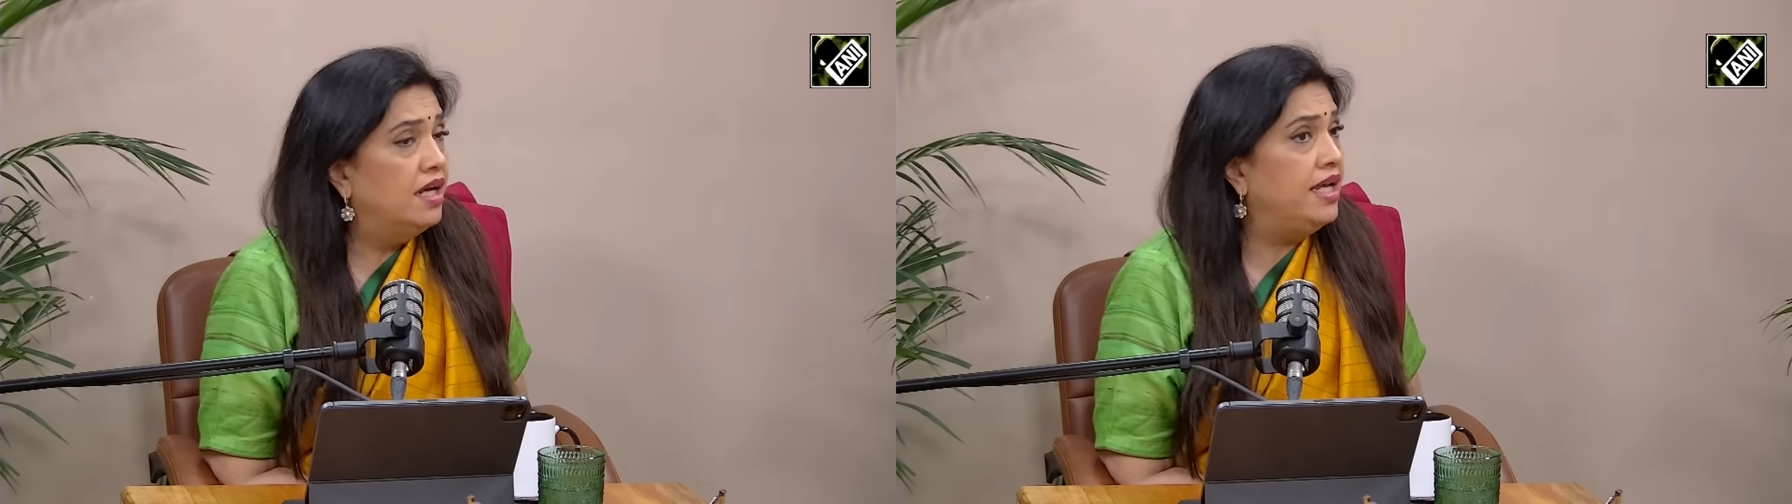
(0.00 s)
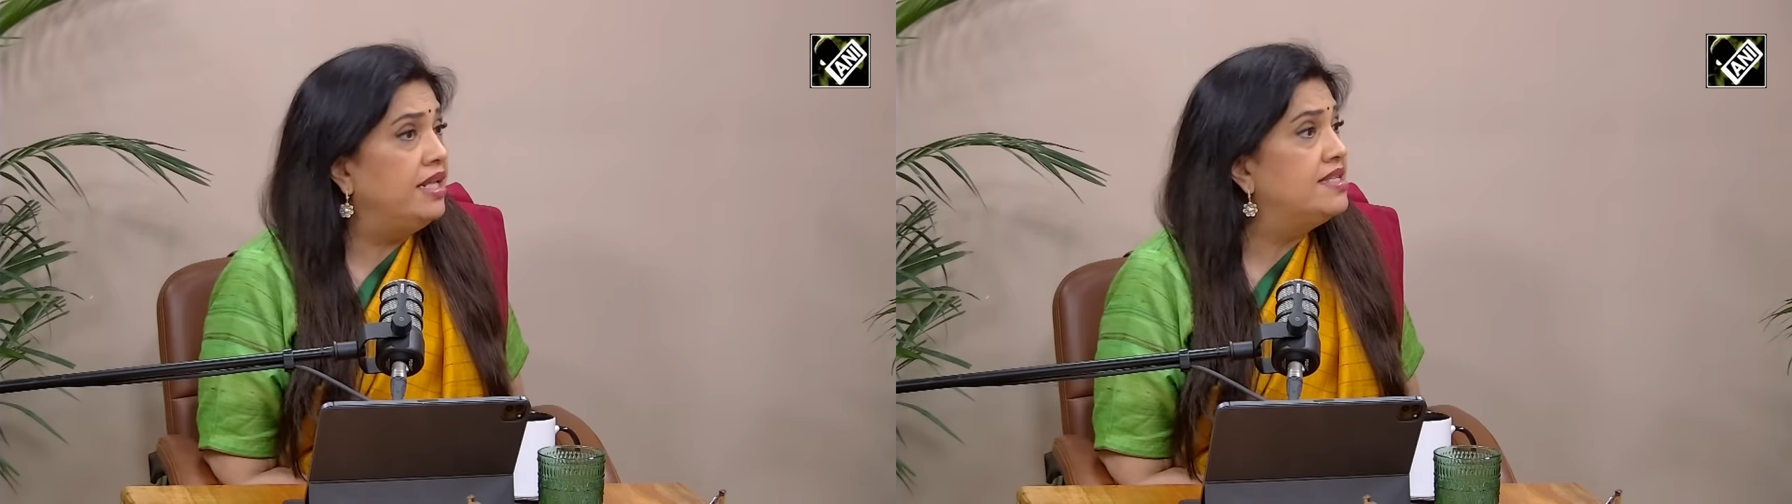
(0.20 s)

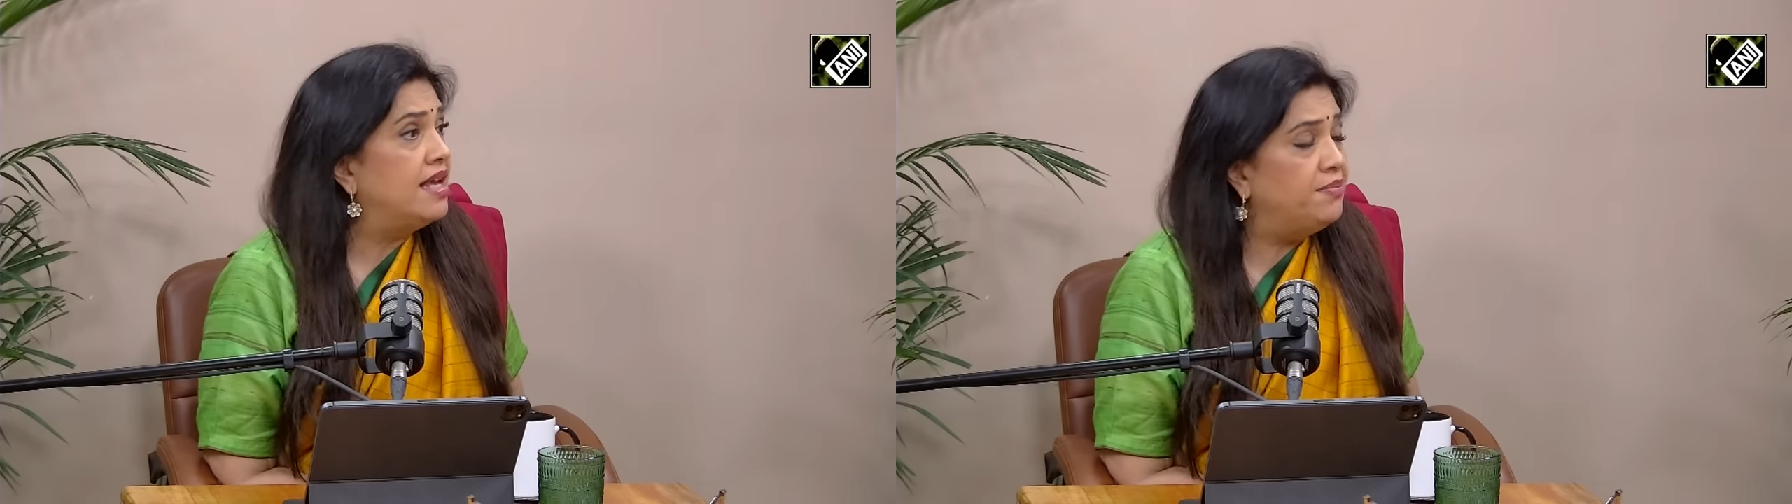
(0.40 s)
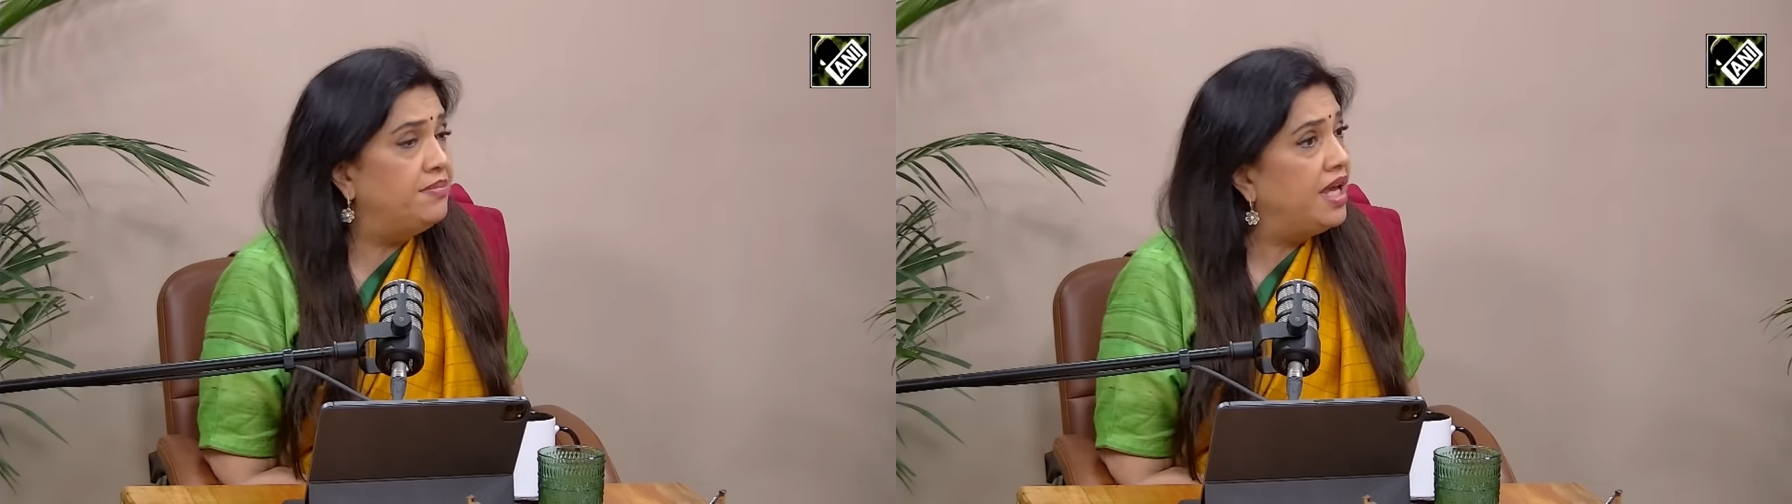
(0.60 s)
in
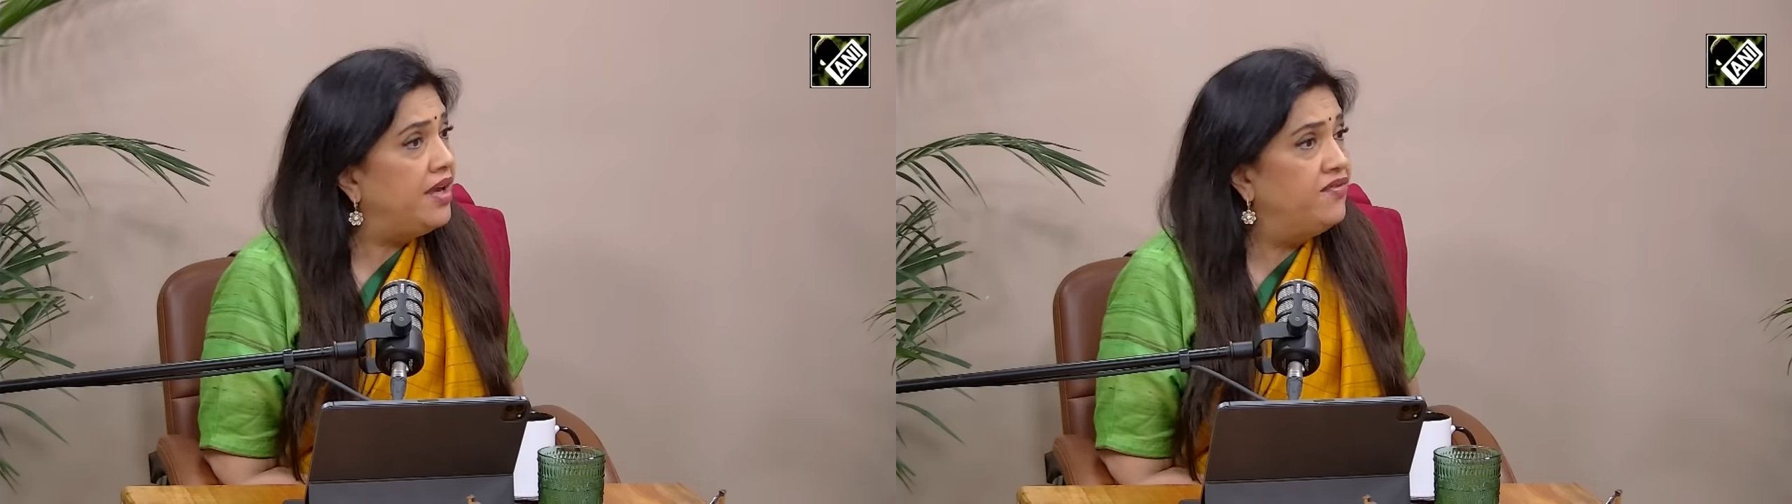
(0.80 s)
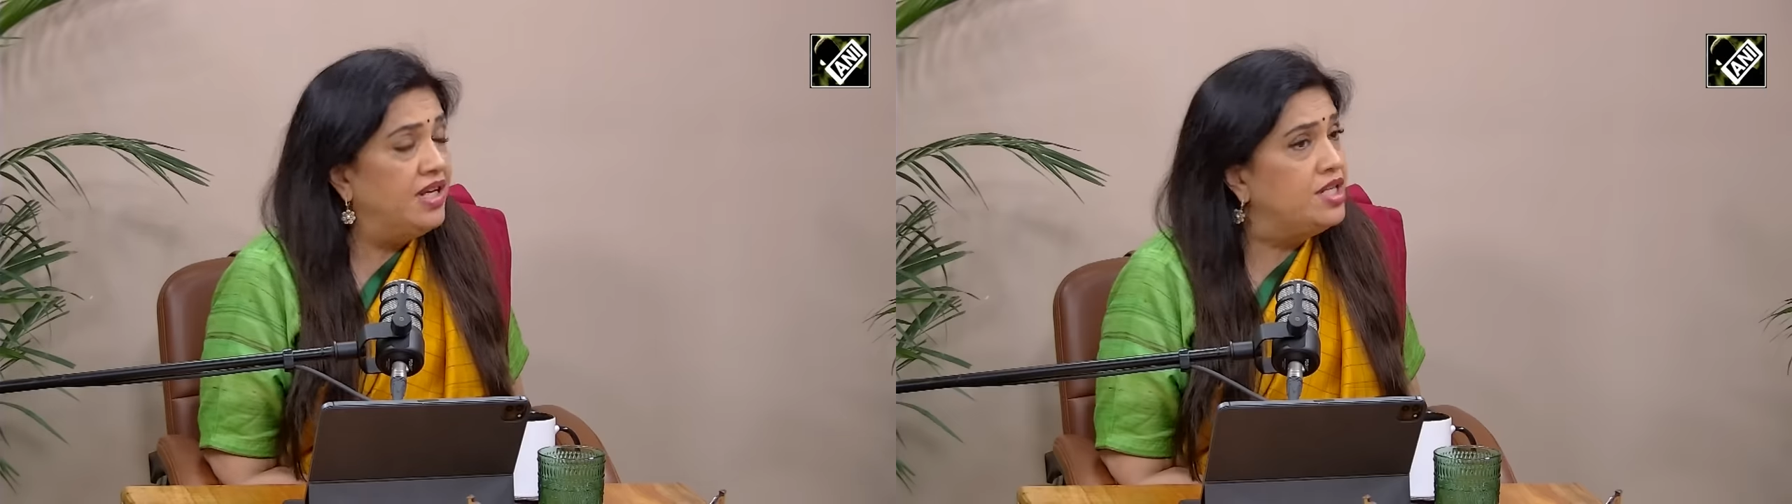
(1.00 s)
some
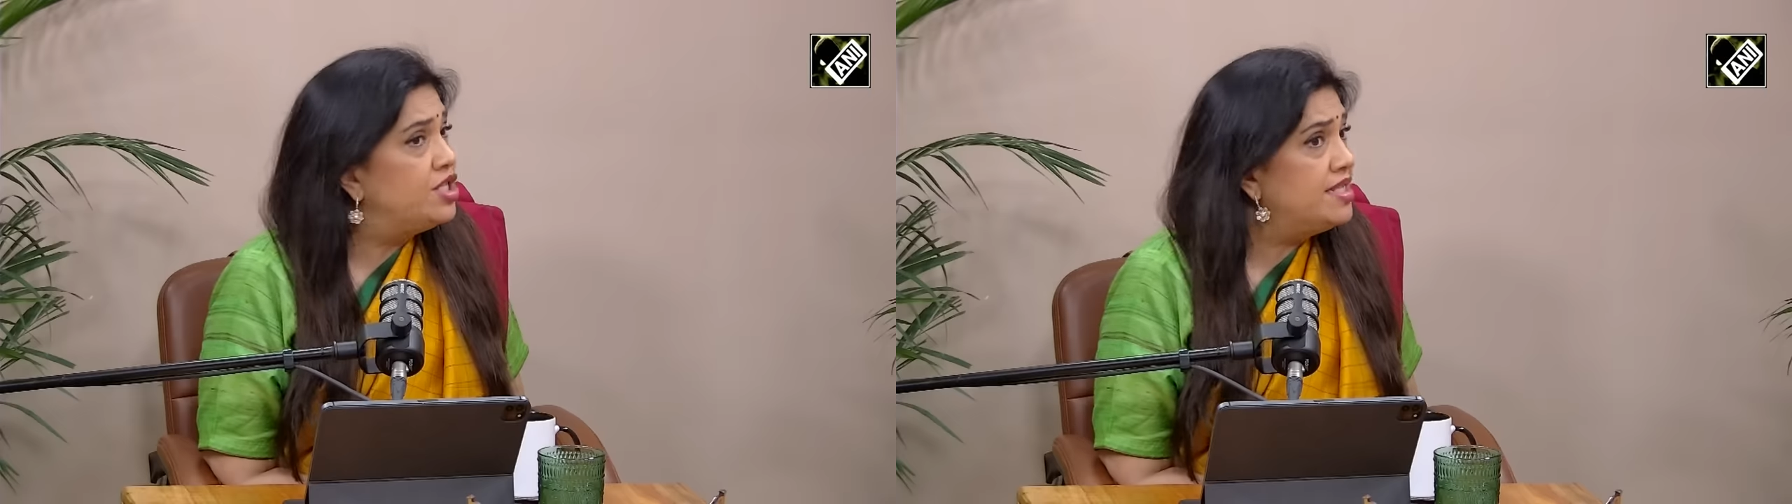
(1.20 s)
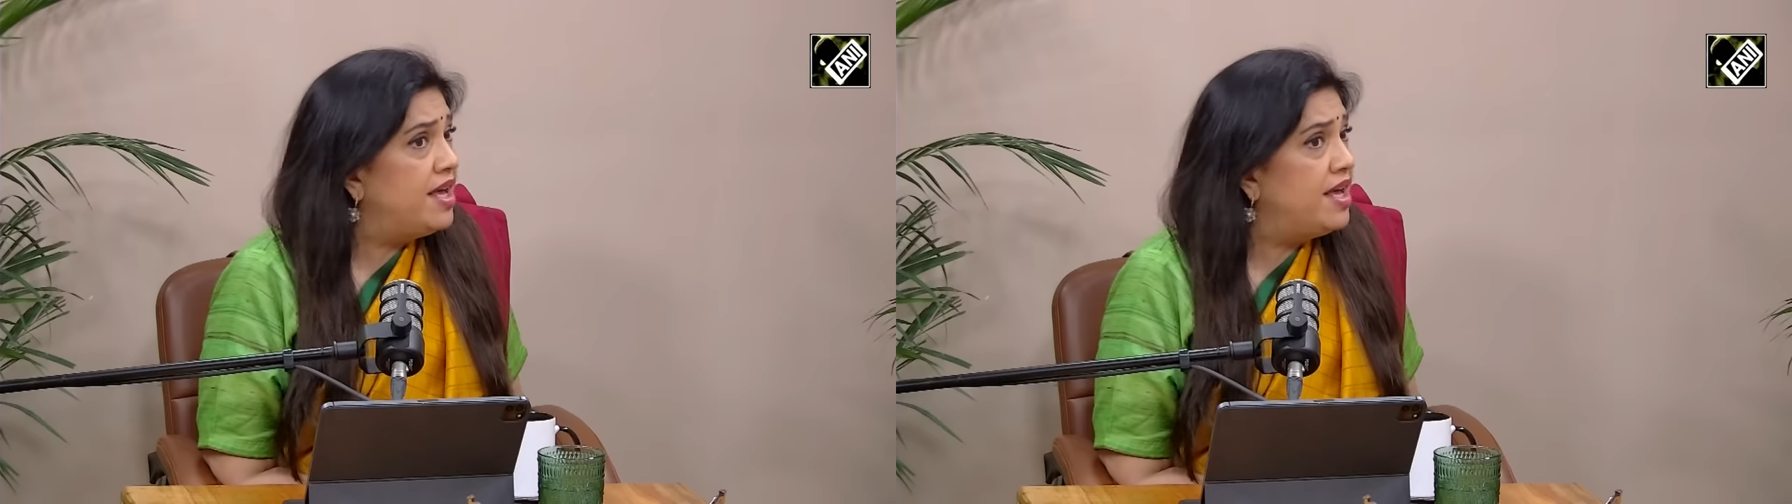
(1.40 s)
villages